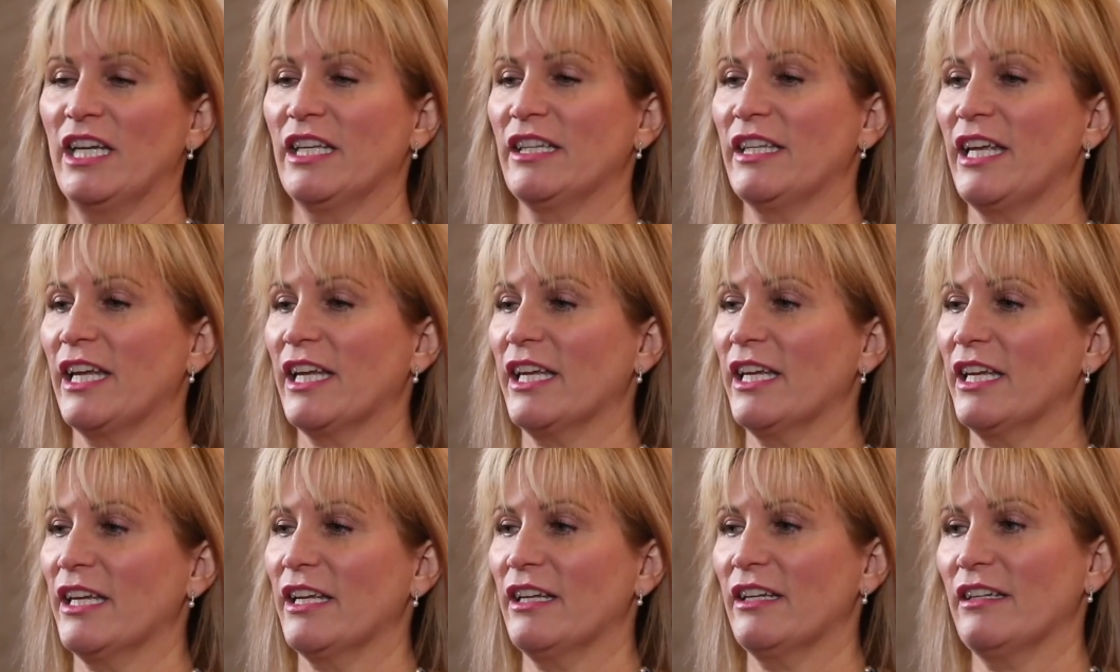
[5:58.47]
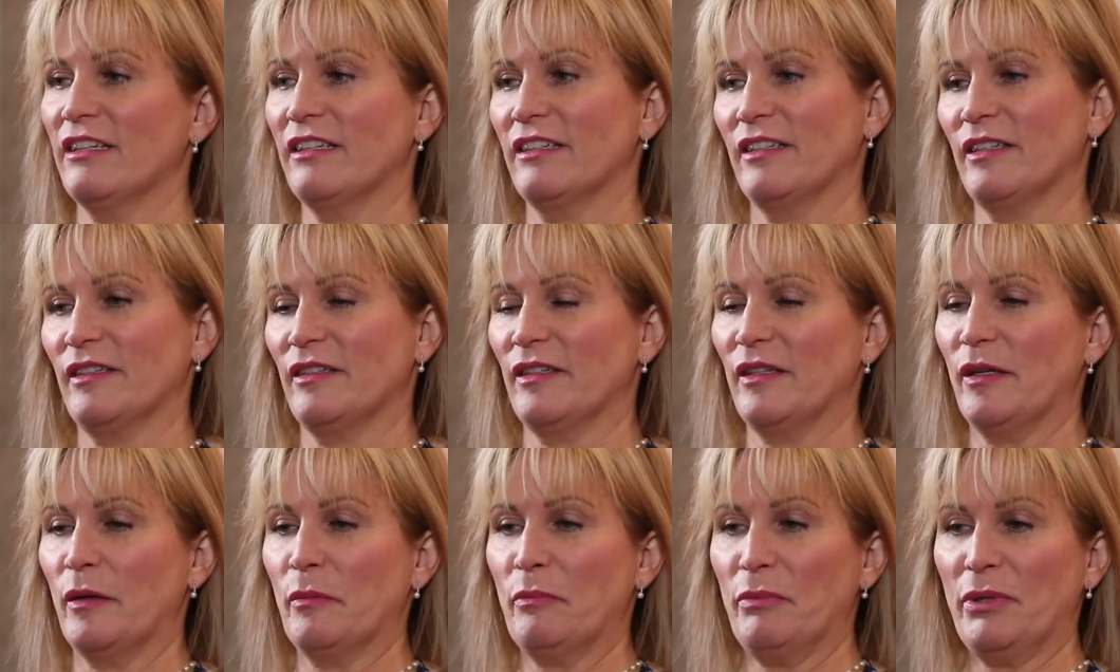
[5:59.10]
They get
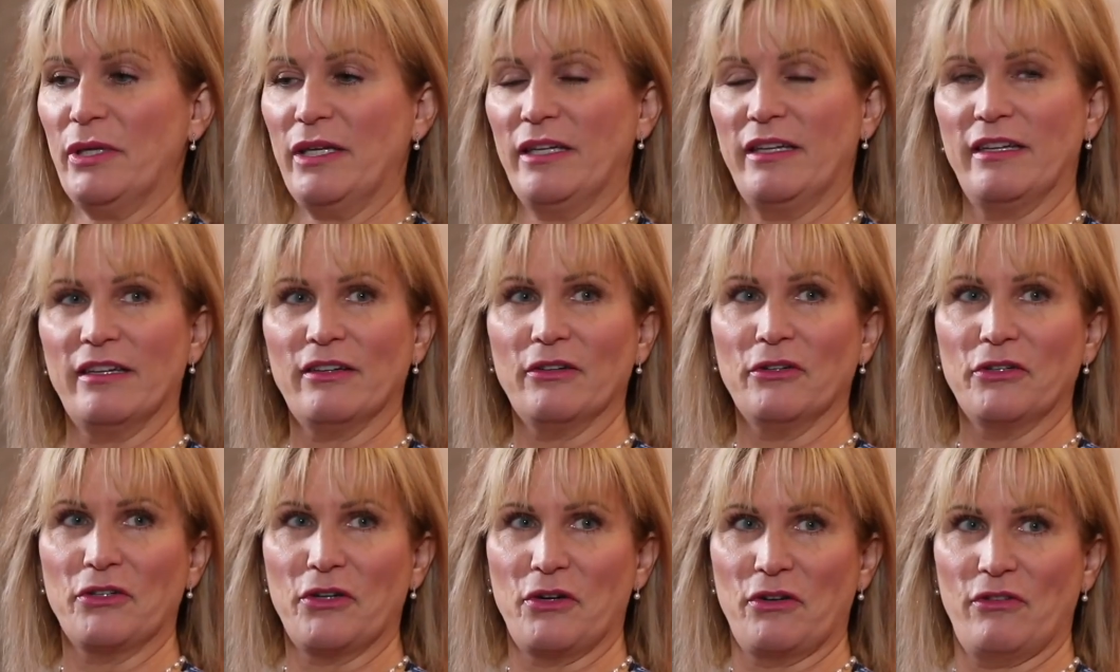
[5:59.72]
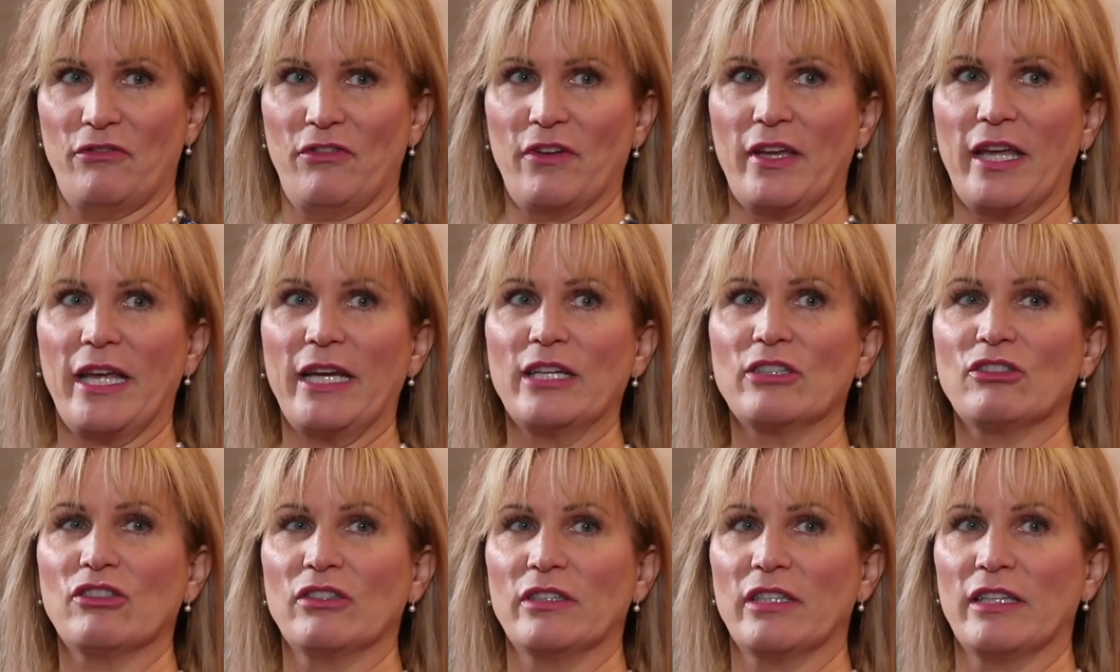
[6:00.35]
a ping or a
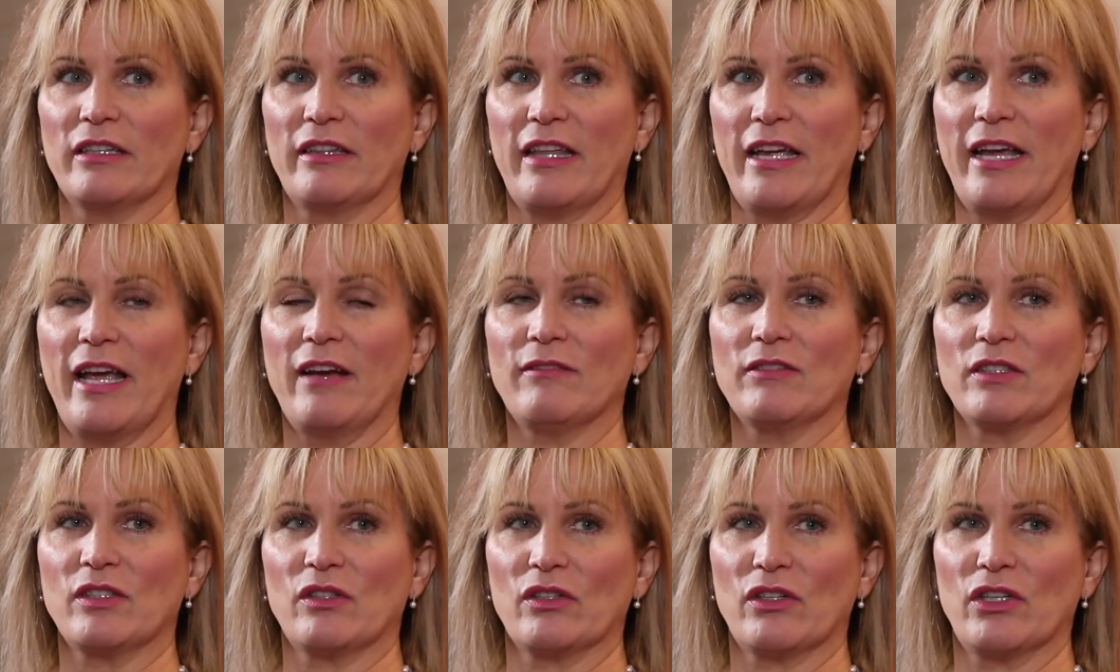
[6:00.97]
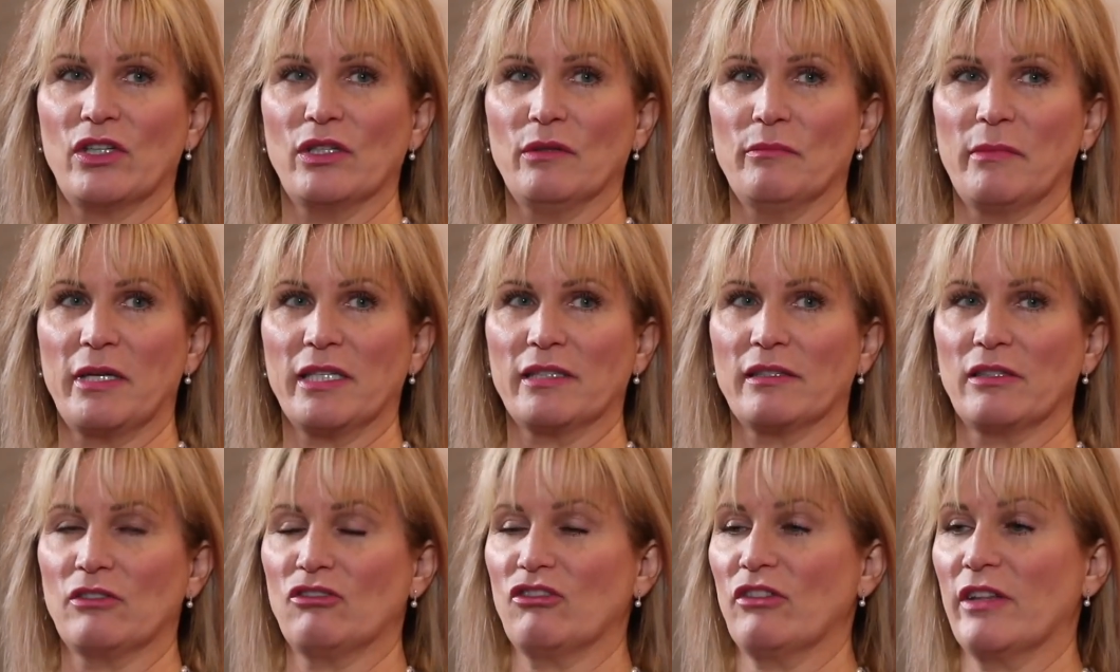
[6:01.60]
notification that they have a secure
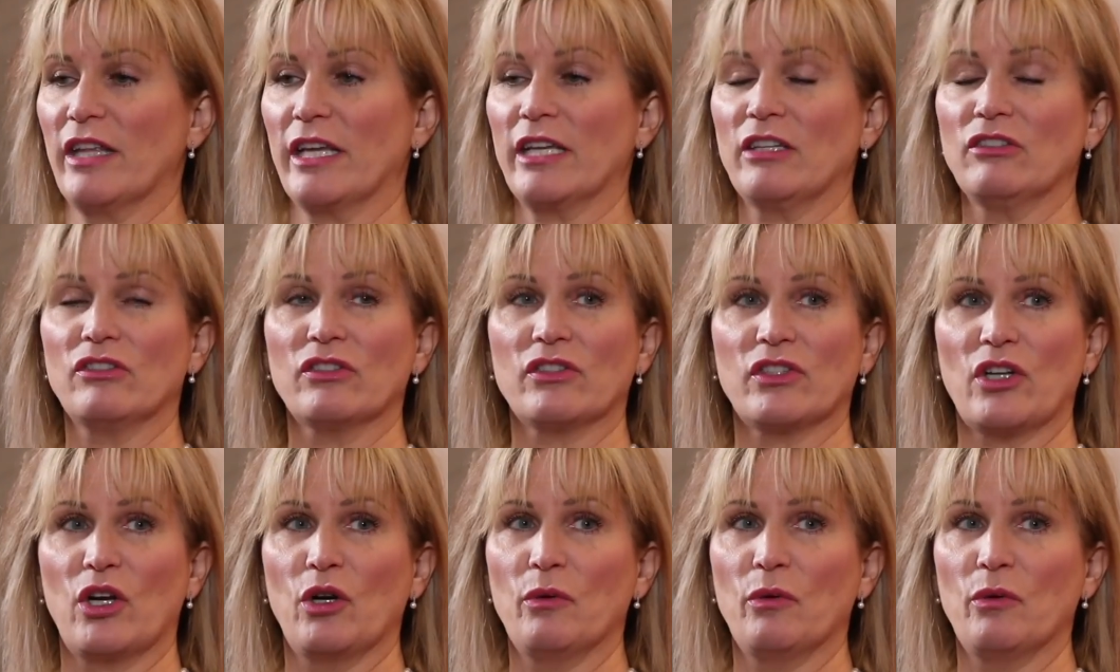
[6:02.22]
message, and they can just